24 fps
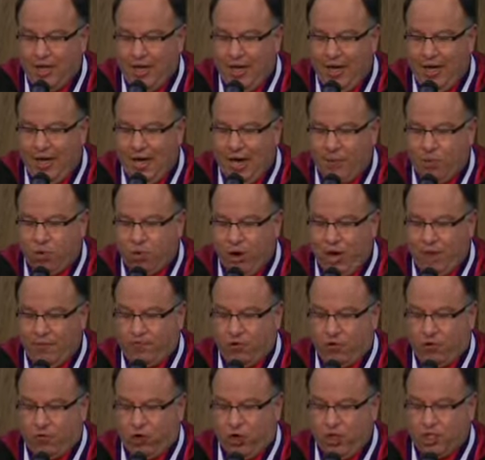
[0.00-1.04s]
and I am
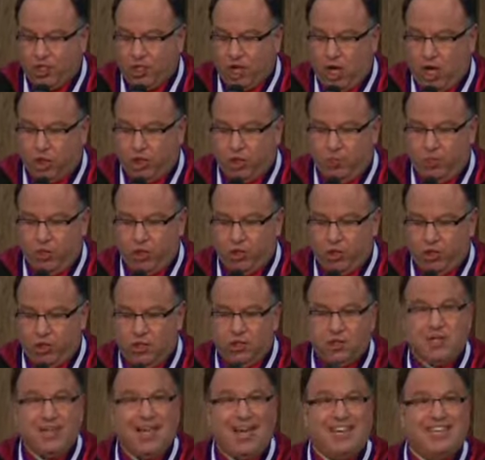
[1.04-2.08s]
grateful for his
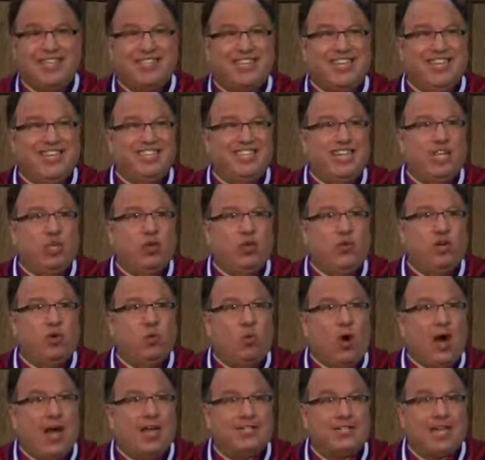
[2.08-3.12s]
contributions and his continuing
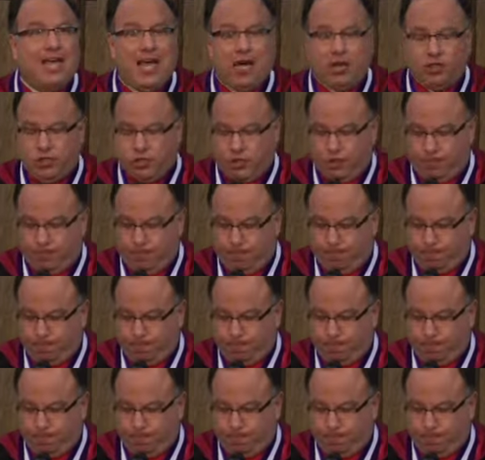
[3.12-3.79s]
wise counsel.